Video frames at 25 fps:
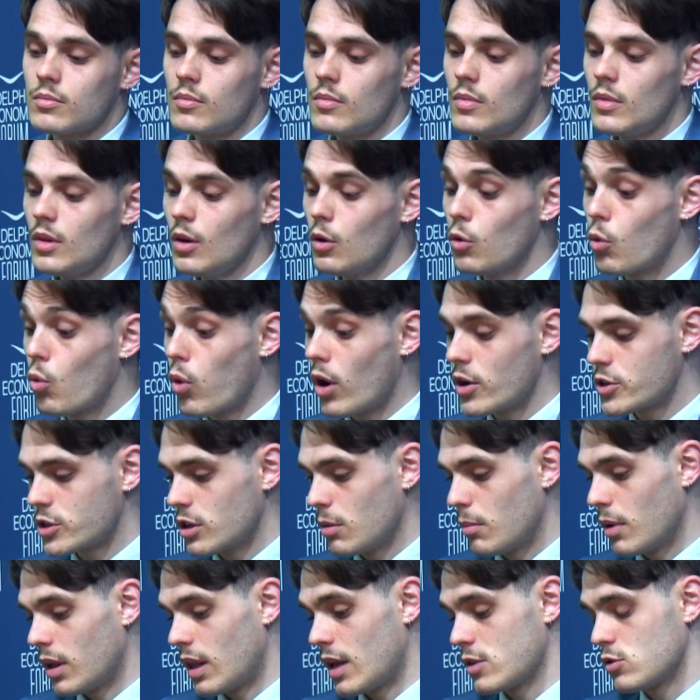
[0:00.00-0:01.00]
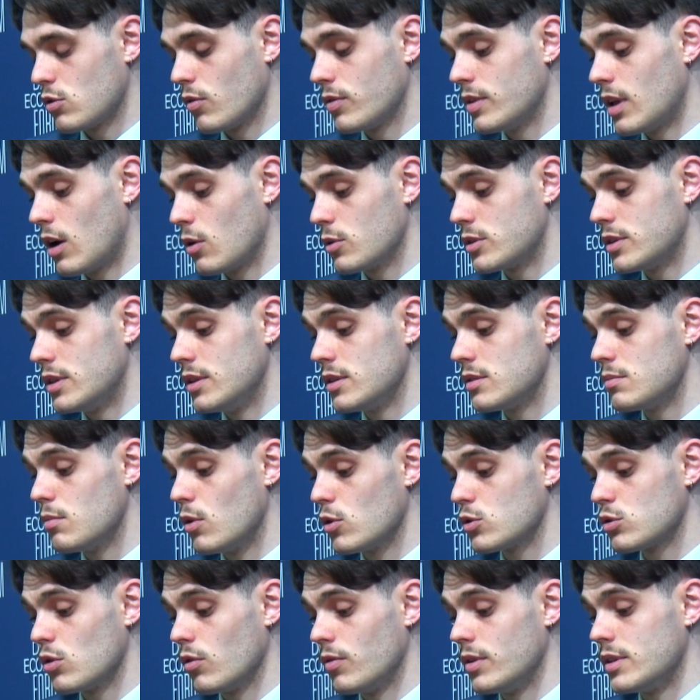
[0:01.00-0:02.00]
questionable as of now, since most
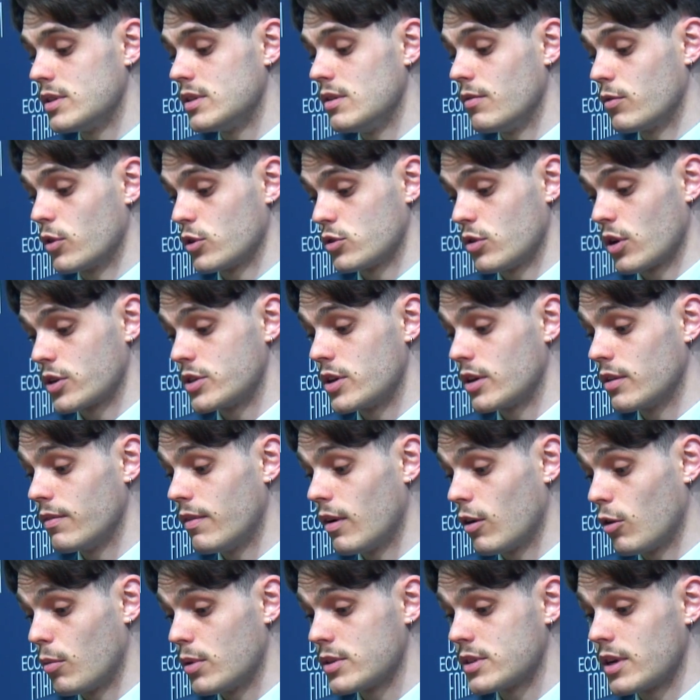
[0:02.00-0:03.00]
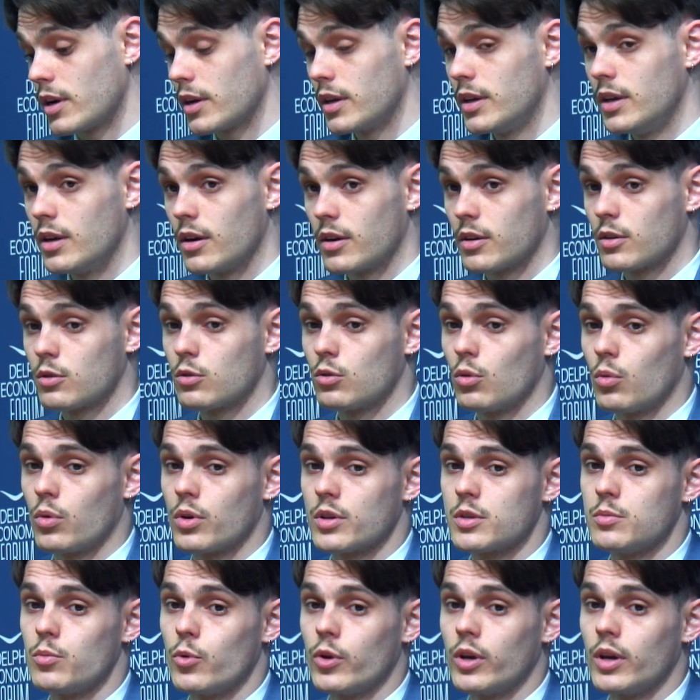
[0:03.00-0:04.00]
of its infrastructure developments are geared towards
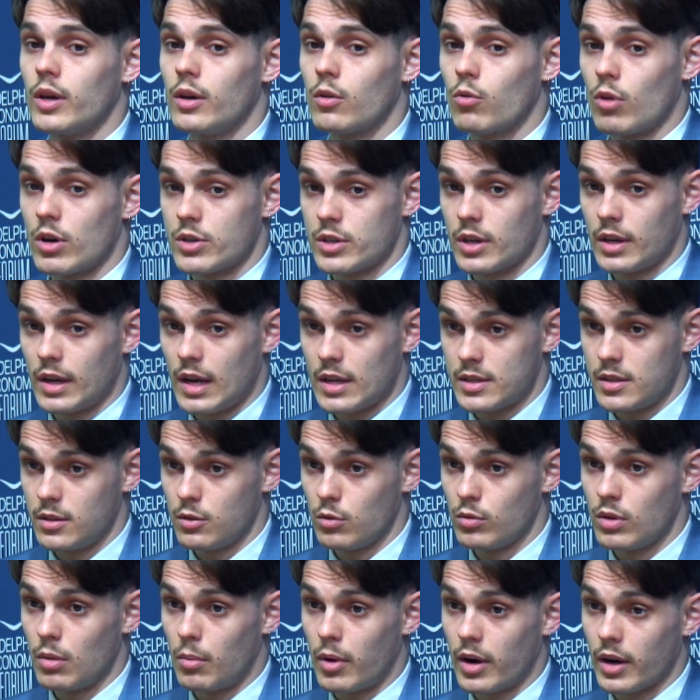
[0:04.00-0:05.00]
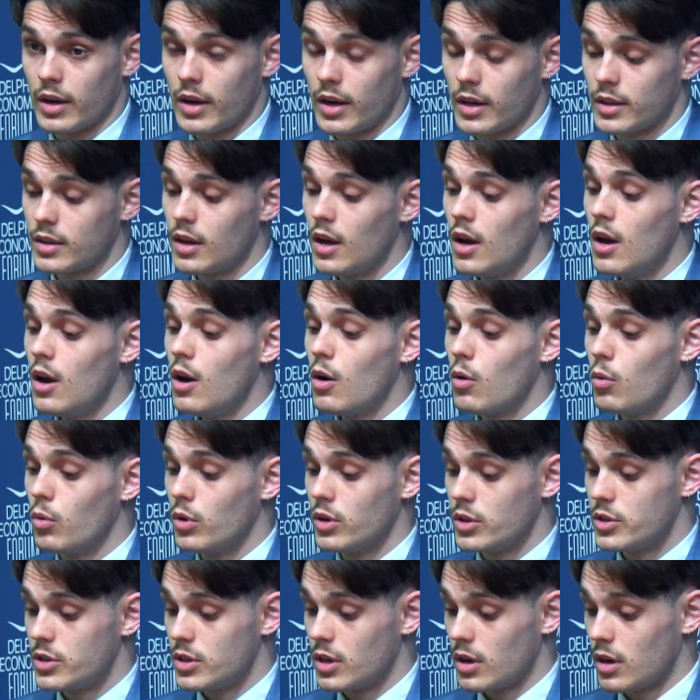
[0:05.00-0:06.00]
bringing Russian gas into the market,
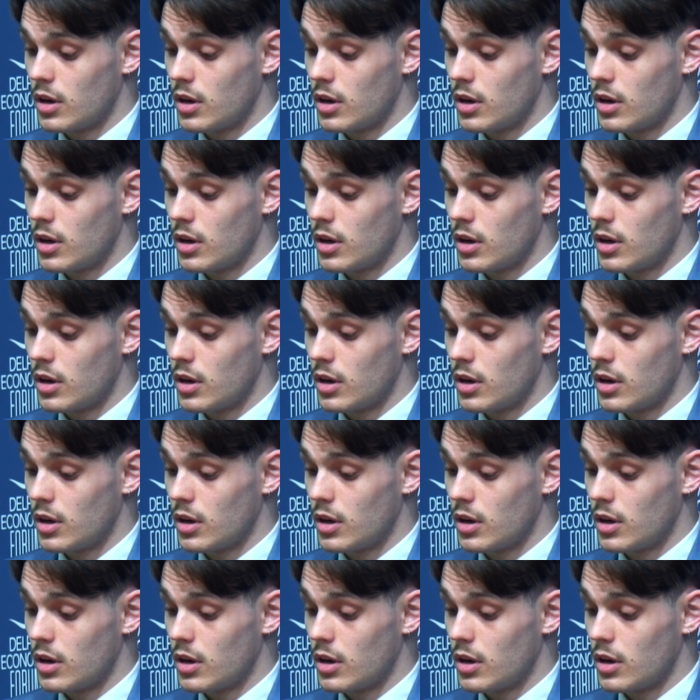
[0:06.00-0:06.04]
which